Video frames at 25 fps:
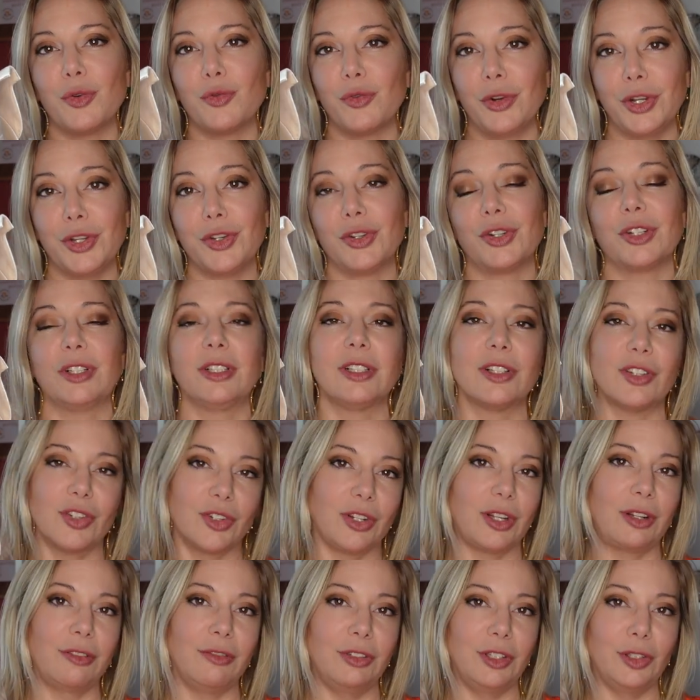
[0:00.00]
original
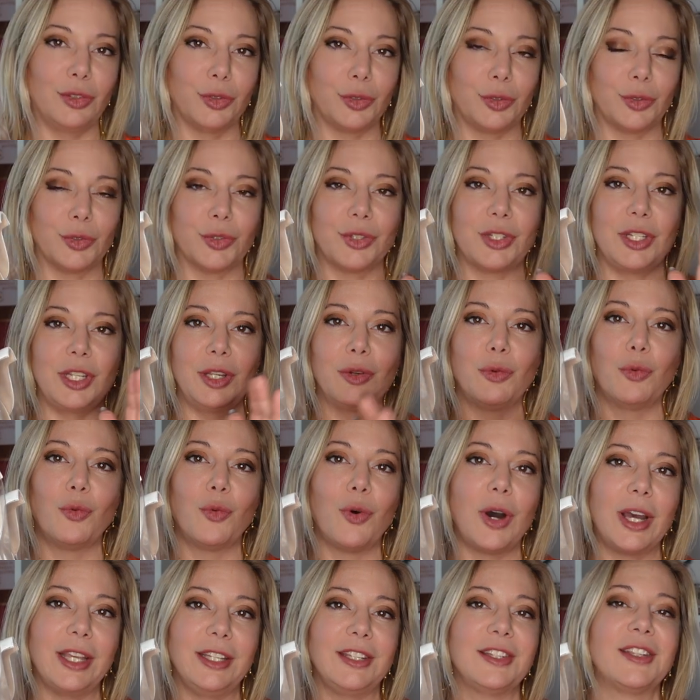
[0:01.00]
Gianvito Rossi
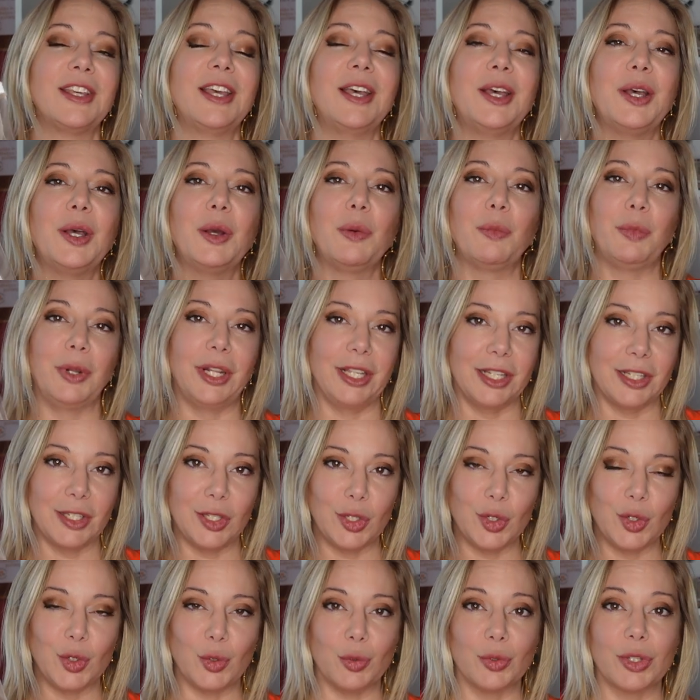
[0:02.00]
white
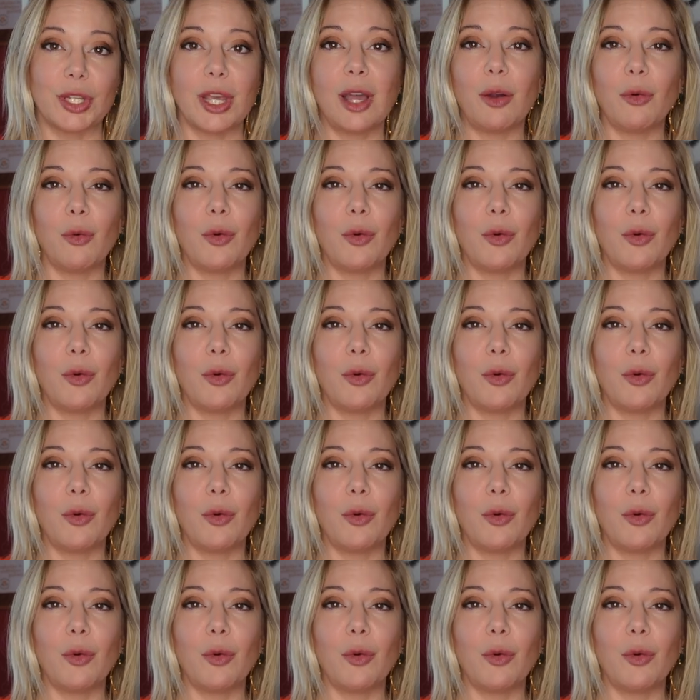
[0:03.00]
plexi shoes. I